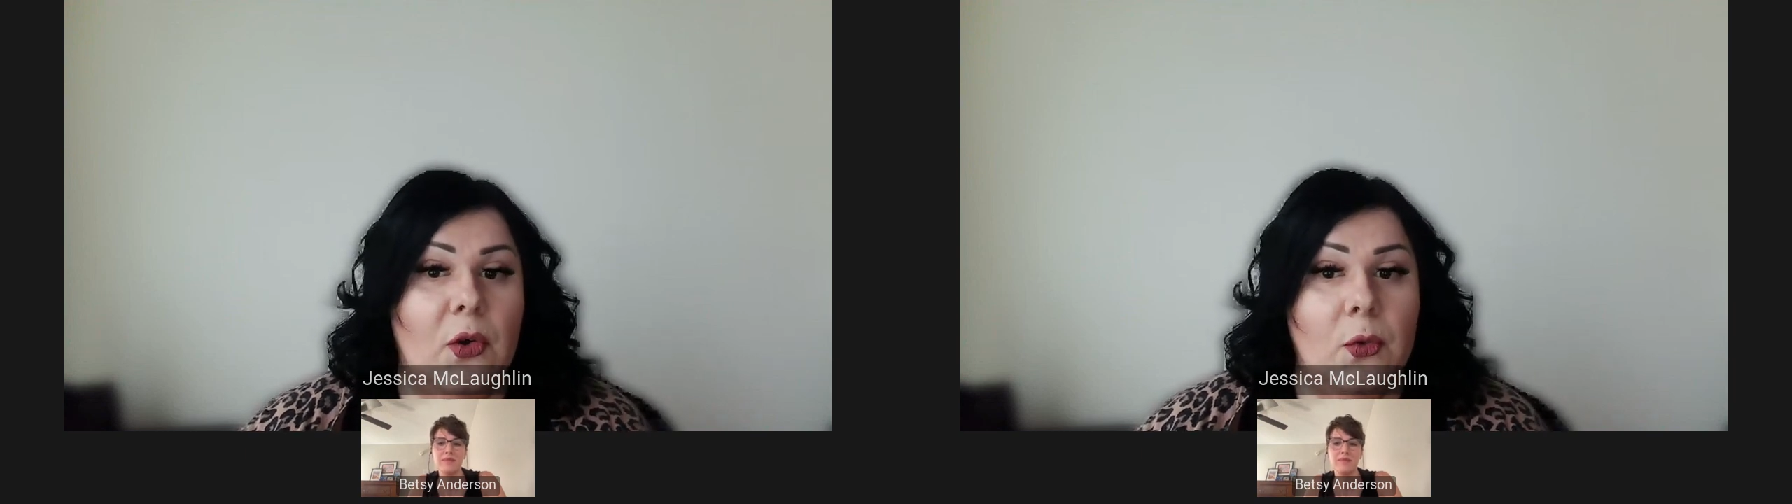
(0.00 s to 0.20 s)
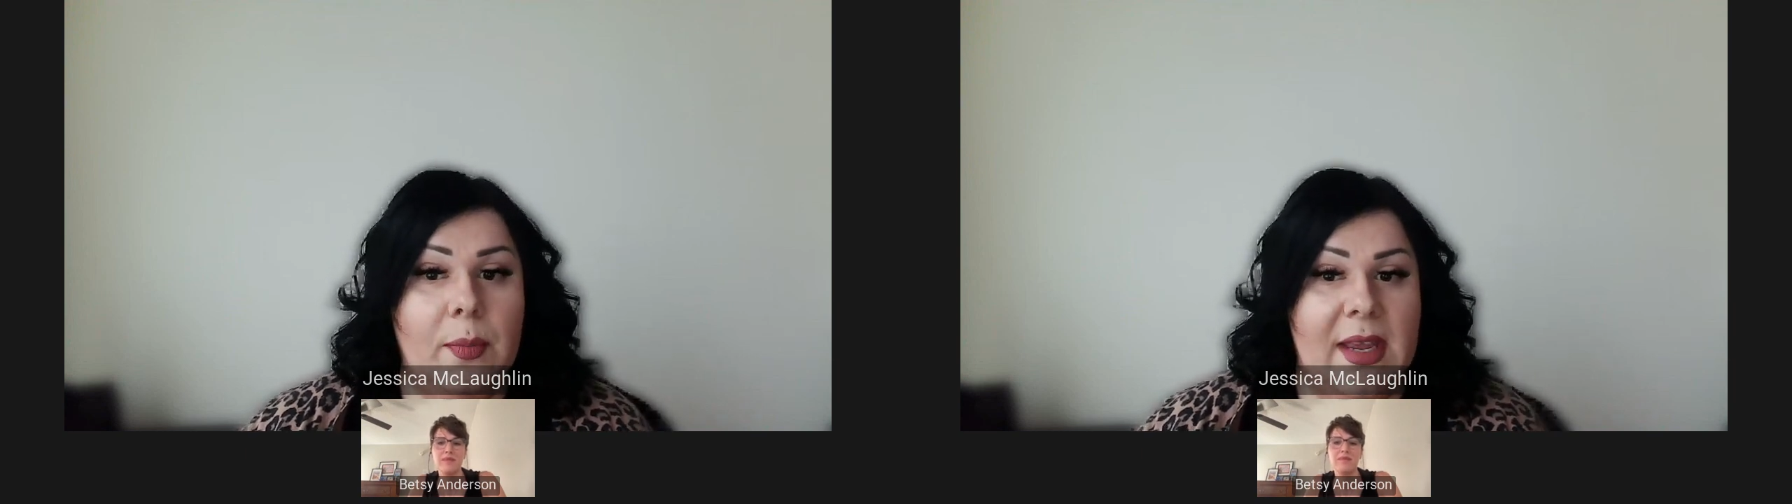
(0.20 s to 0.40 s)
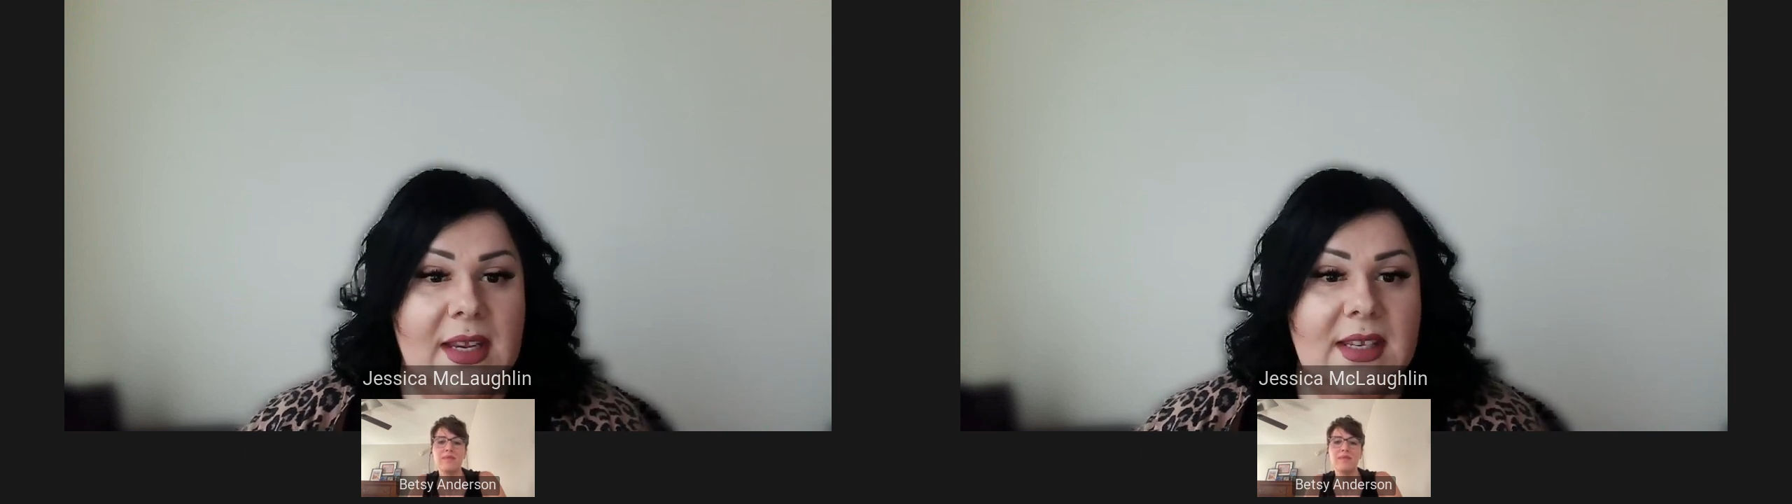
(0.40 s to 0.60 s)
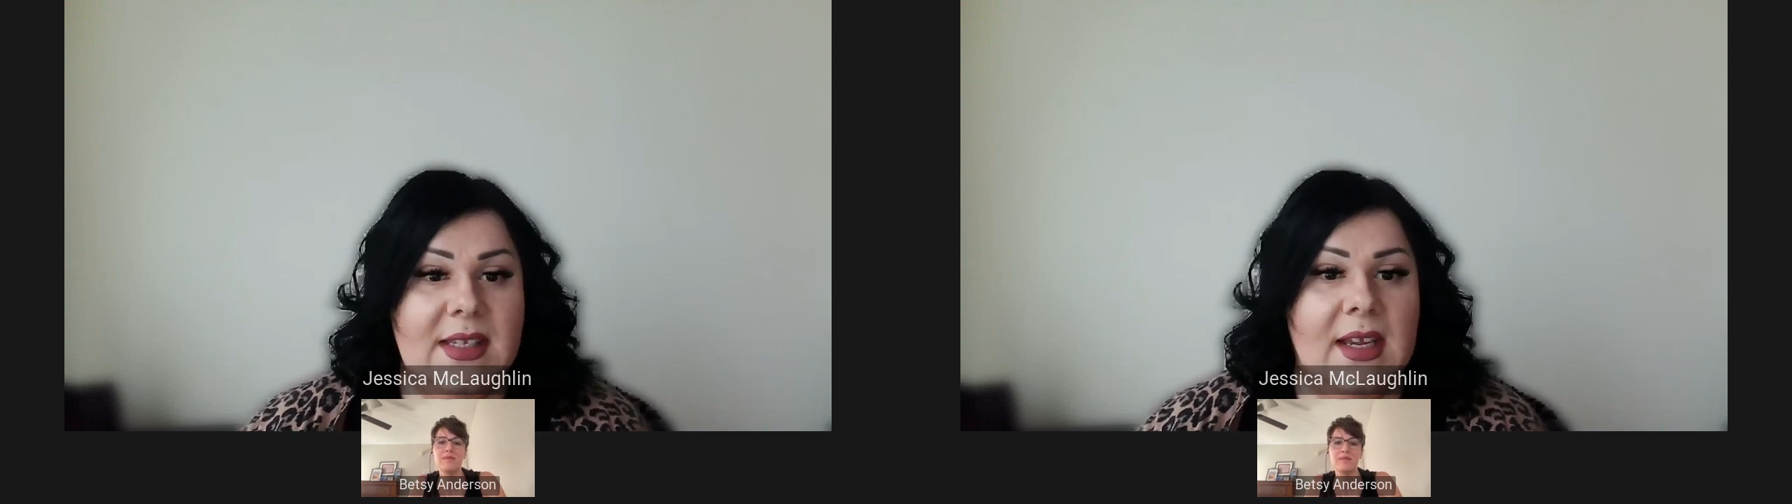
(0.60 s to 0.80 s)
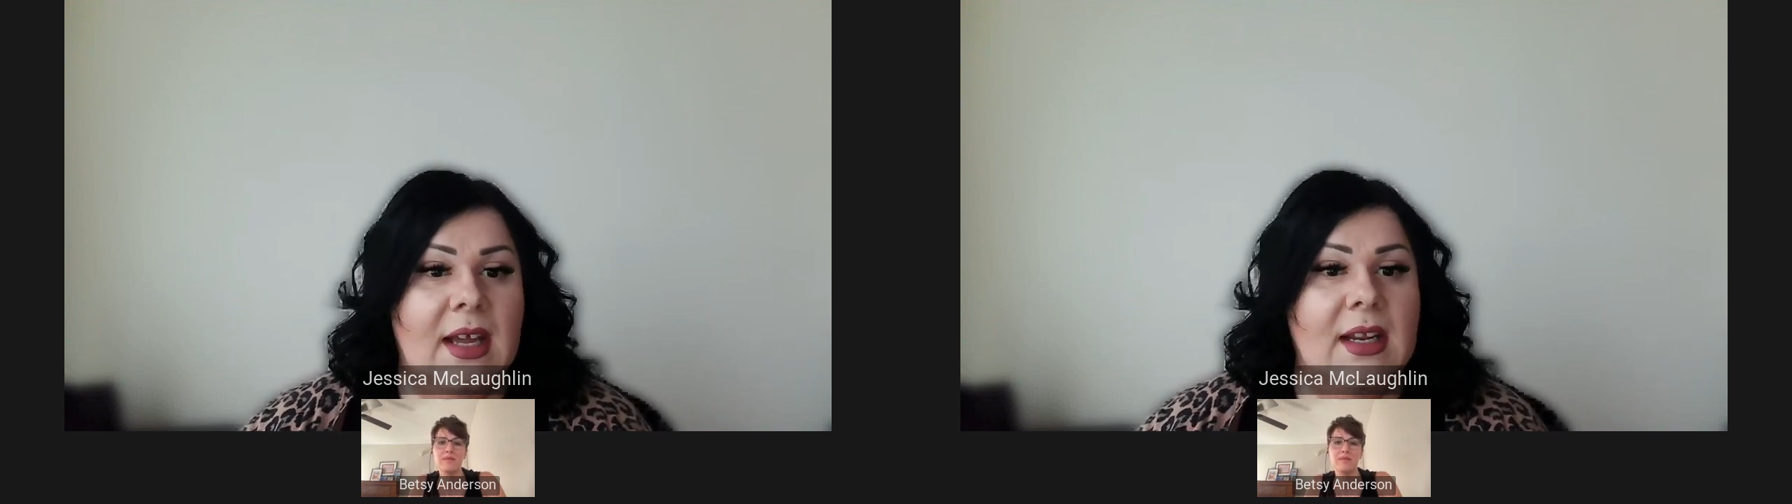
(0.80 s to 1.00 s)
own pace
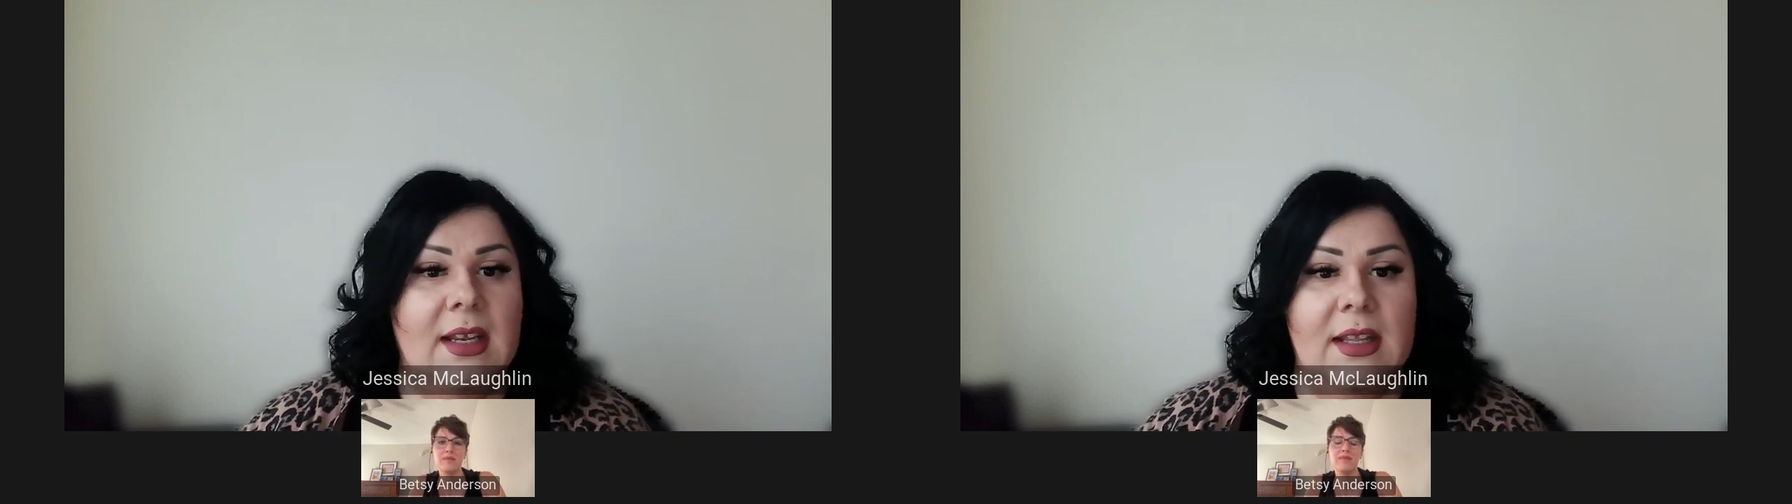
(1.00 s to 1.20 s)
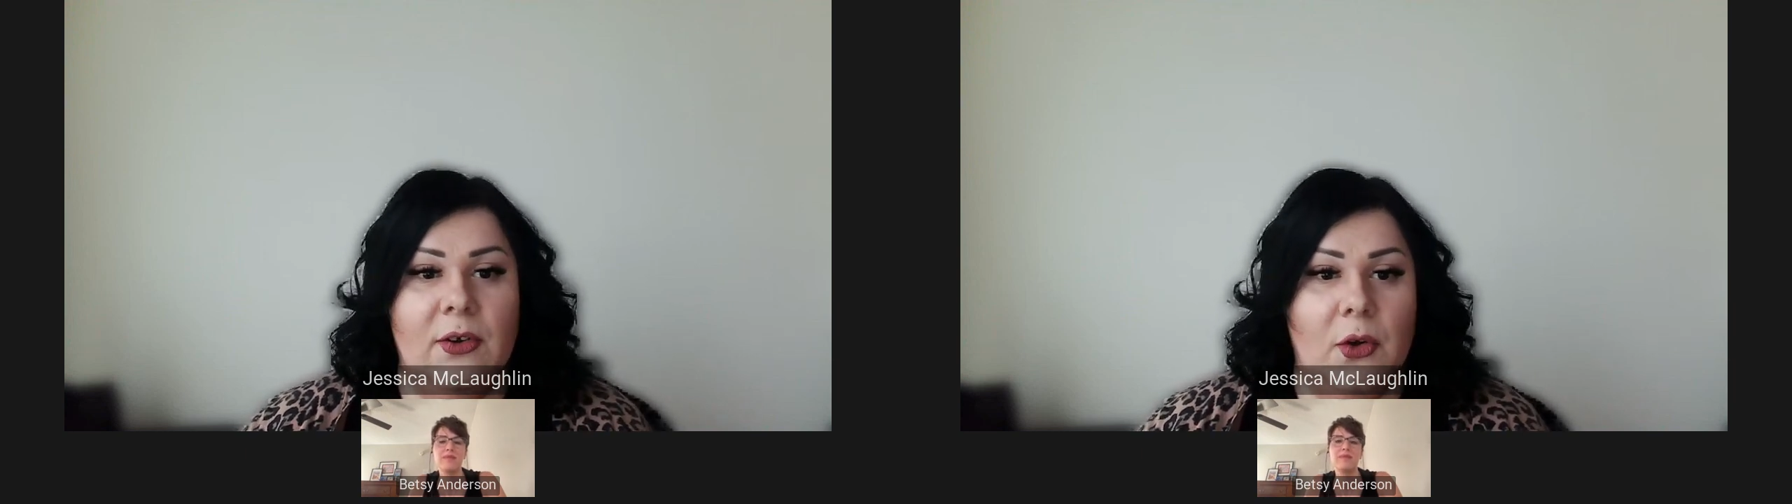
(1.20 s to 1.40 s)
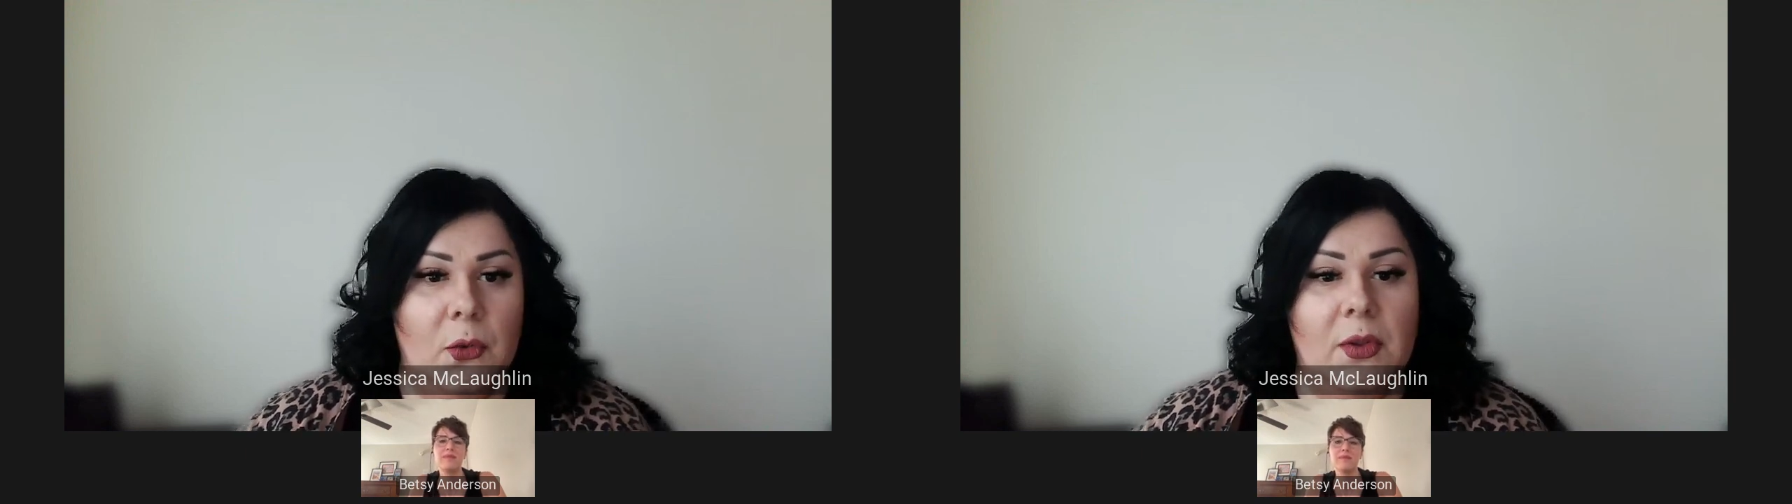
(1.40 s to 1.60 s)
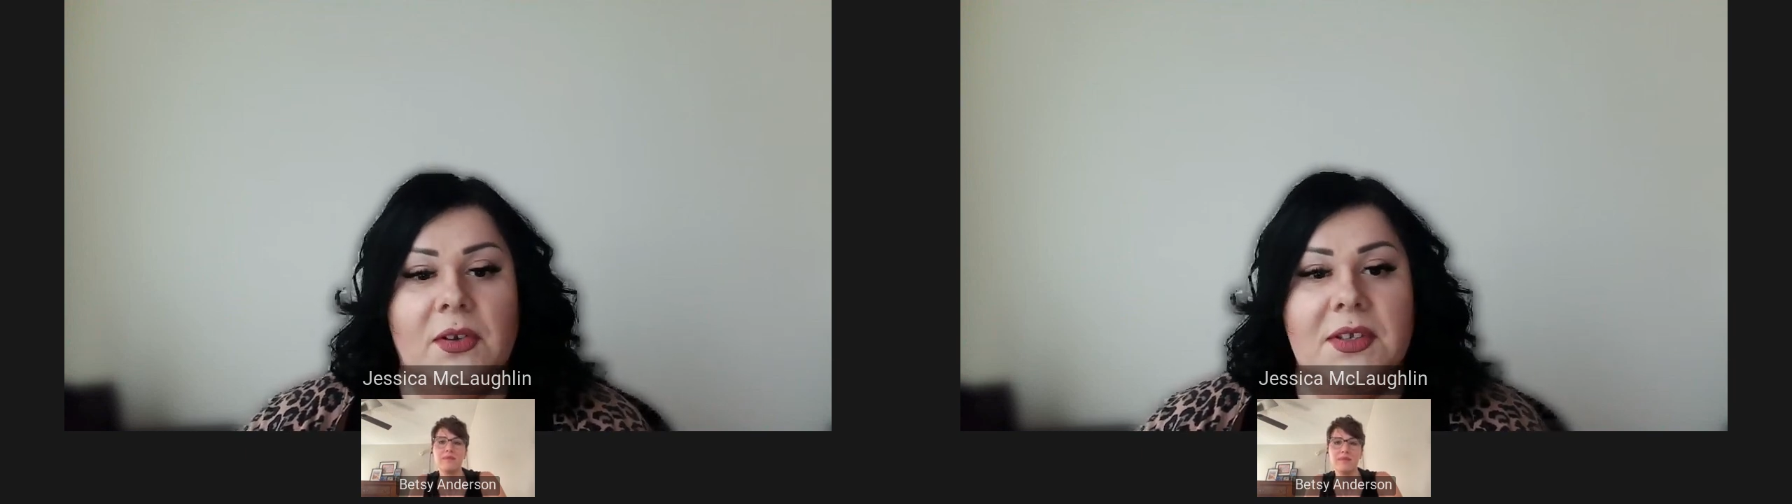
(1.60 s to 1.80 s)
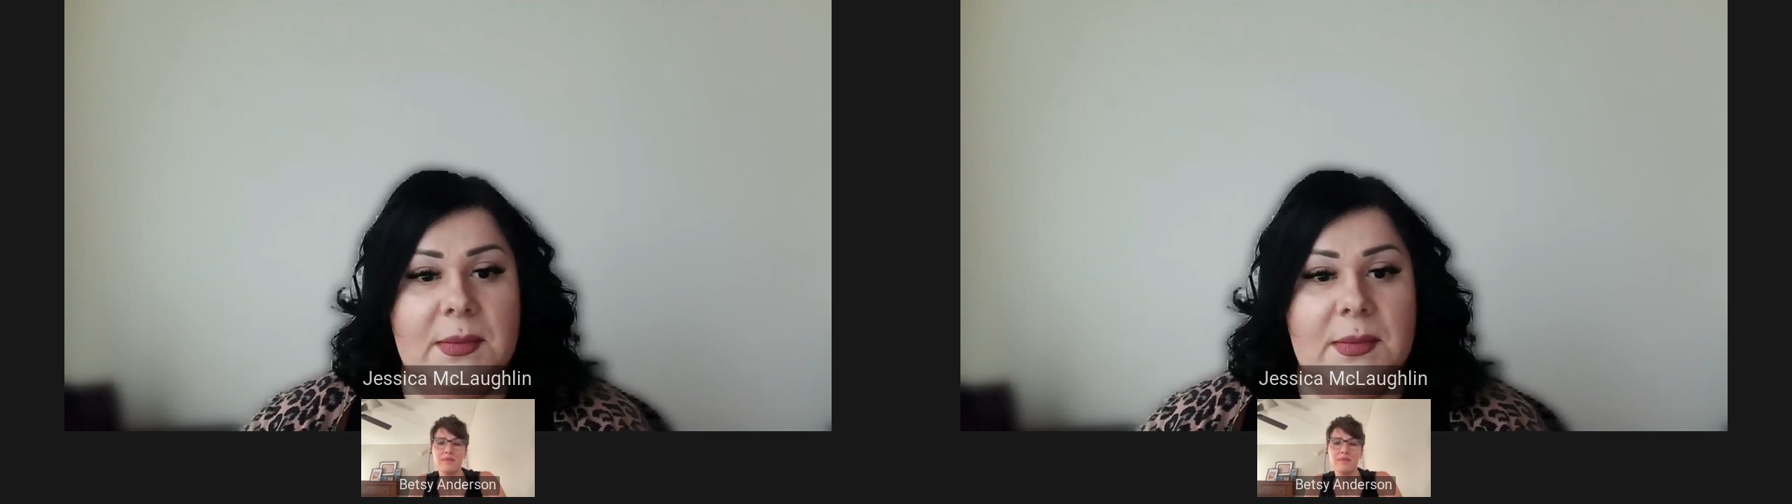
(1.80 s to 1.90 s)
and kind of in their own little